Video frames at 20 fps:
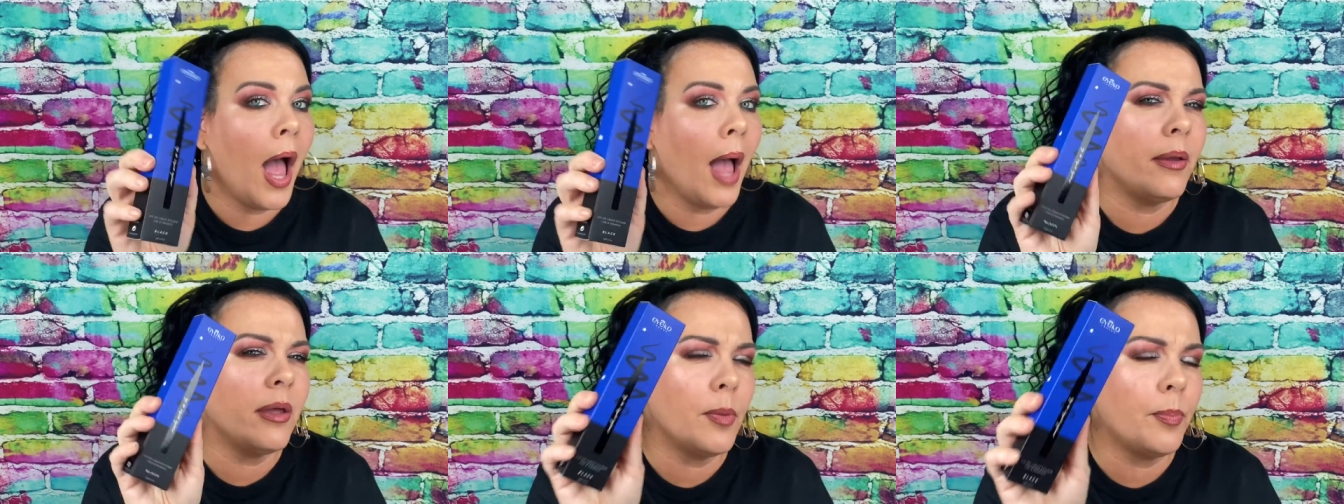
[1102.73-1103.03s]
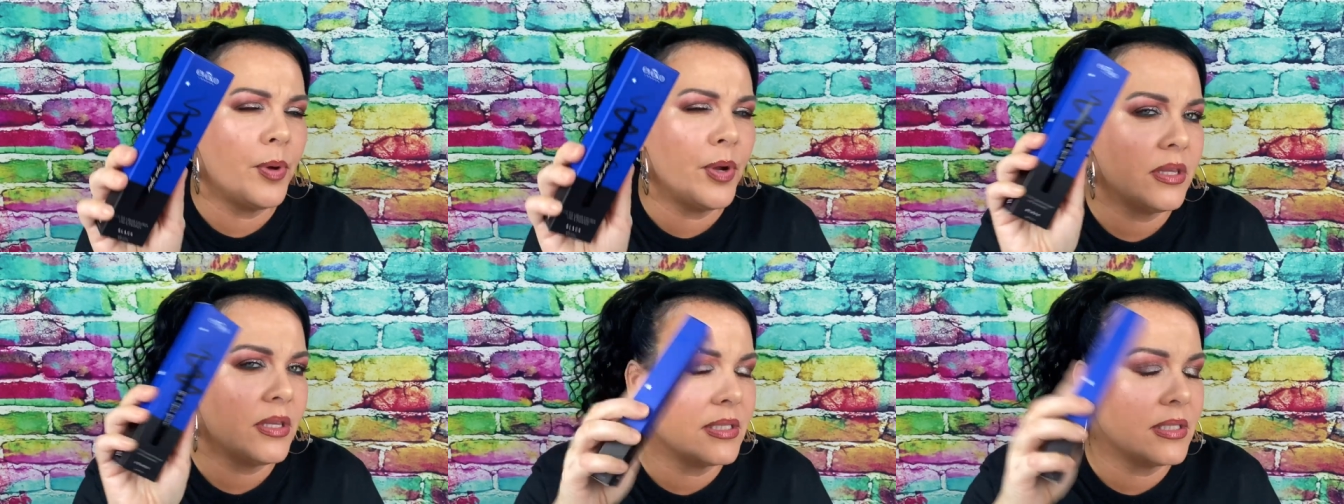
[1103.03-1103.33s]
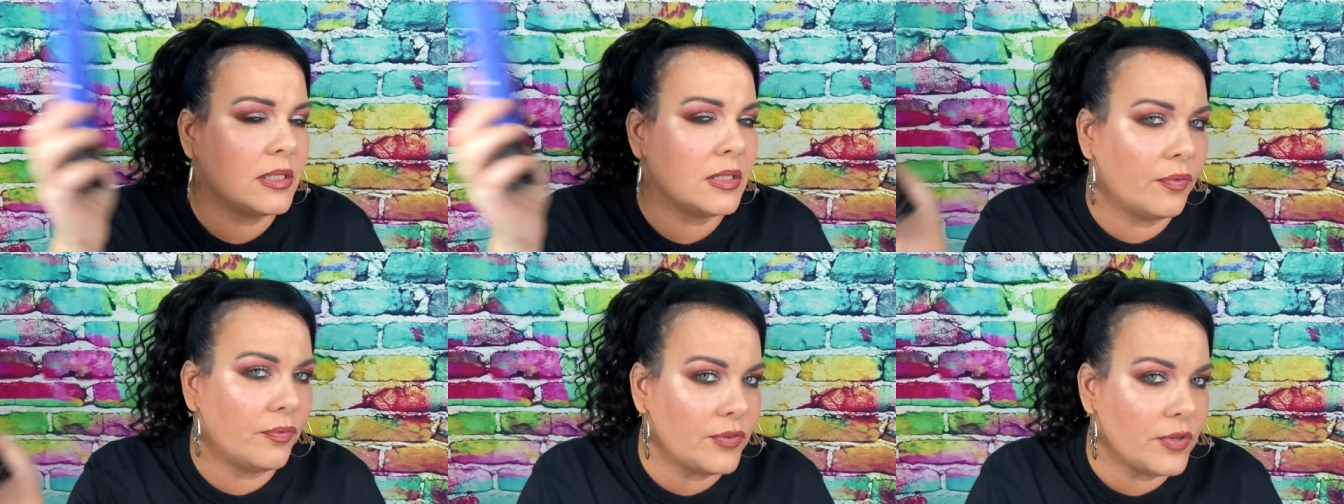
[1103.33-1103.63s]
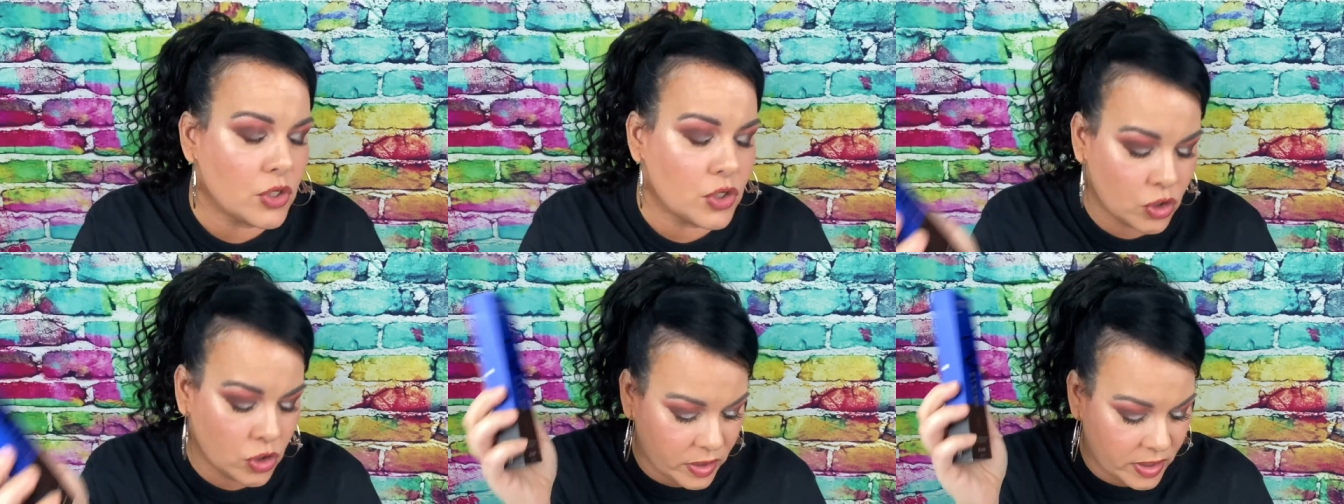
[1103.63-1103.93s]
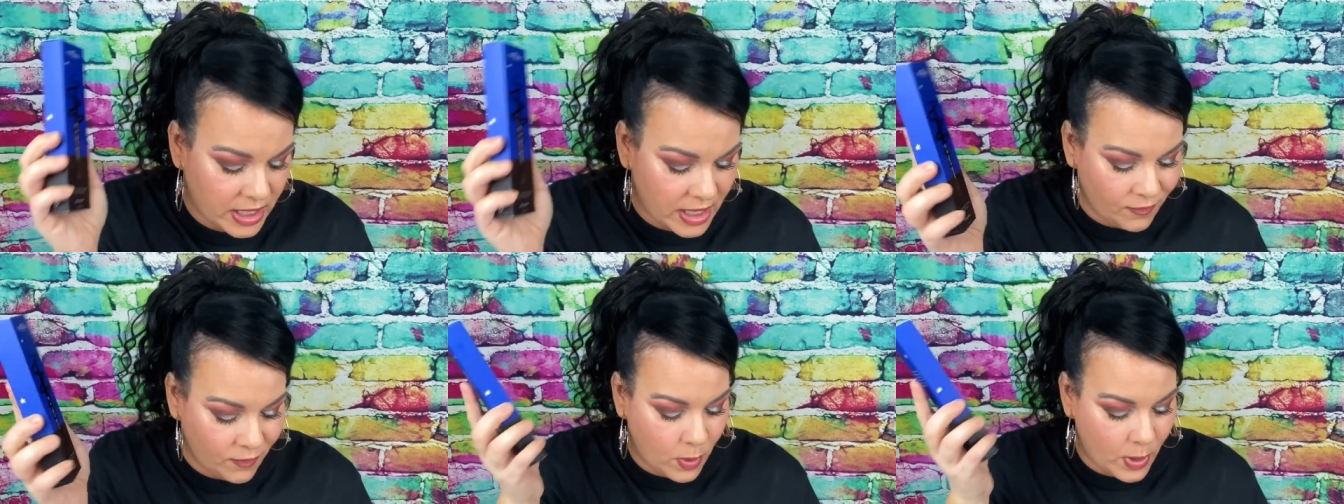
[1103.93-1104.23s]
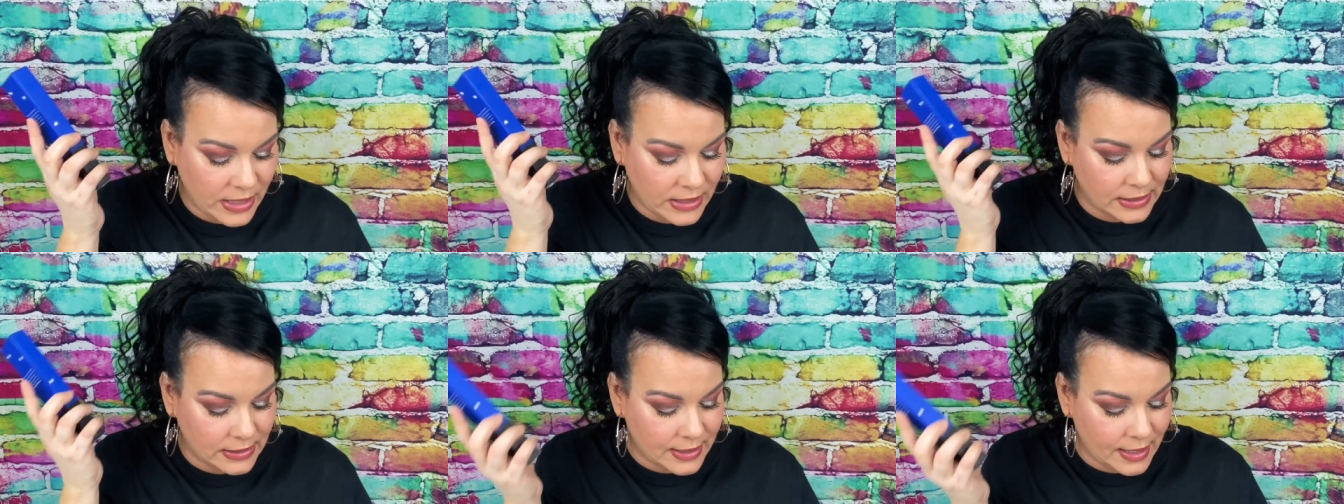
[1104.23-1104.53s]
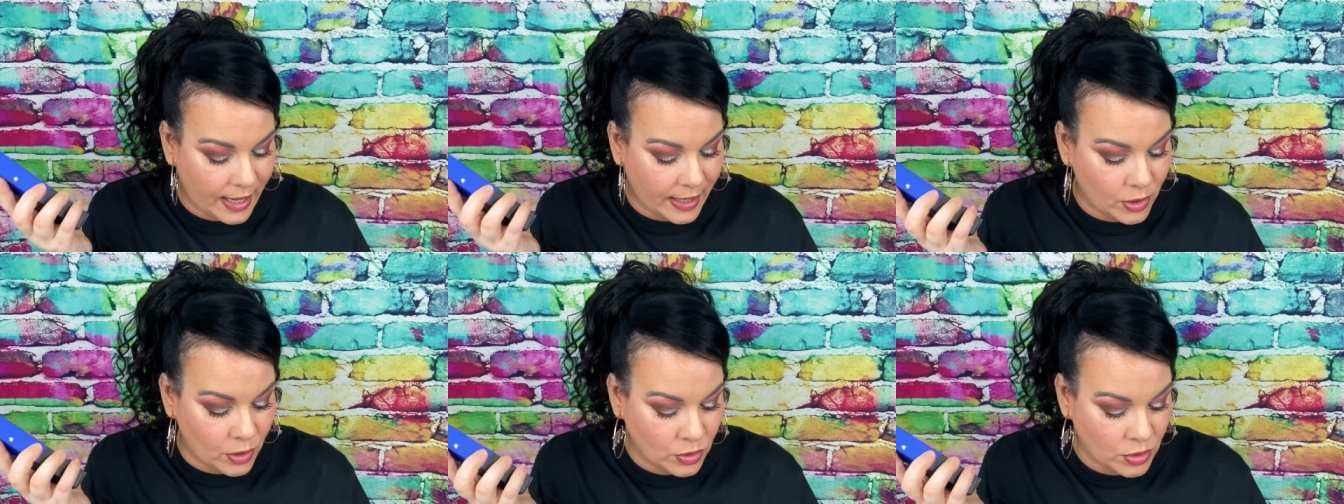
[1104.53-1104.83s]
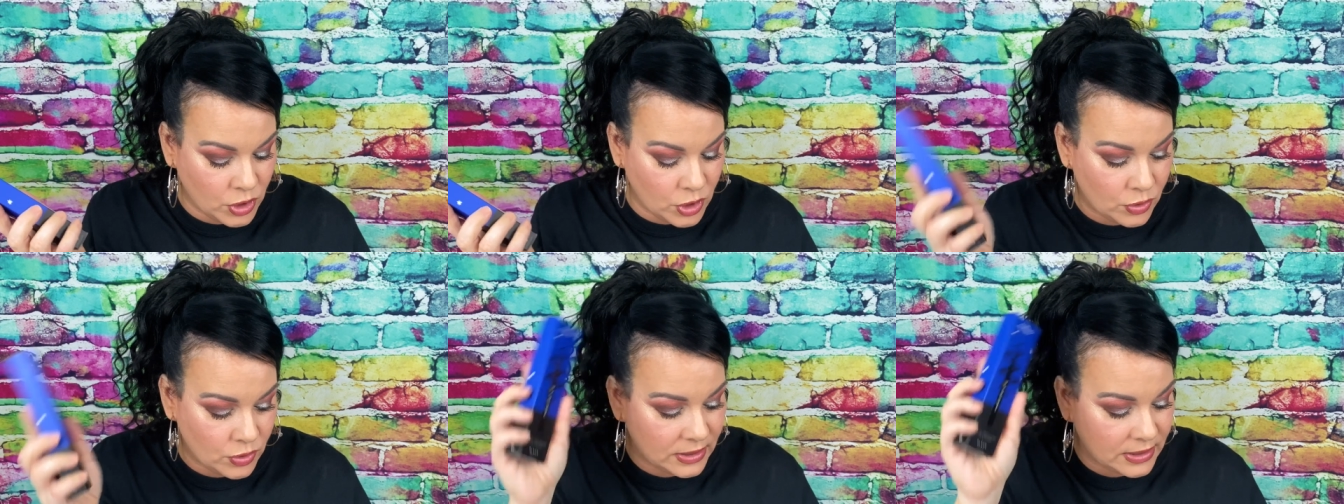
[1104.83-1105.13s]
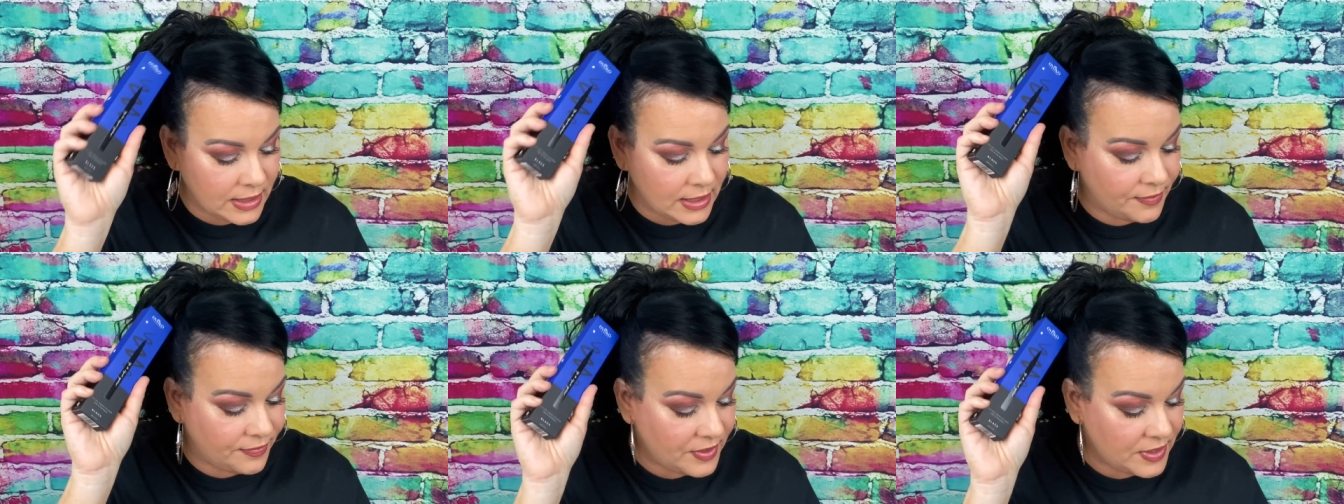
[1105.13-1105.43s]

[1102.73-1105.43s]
I'm gonna put this in a future giveaway since I don't use it.